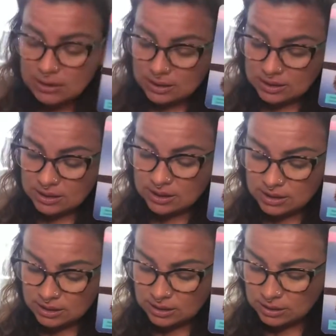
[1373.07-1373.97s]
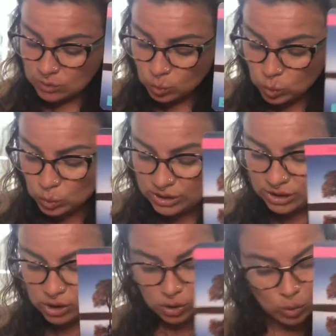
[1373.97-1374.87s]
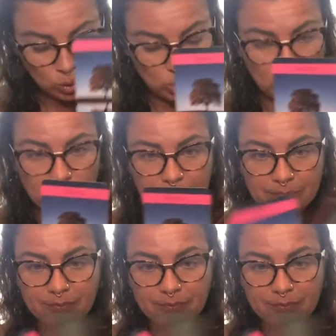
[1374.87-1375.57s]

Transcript: This is the wounded soldier.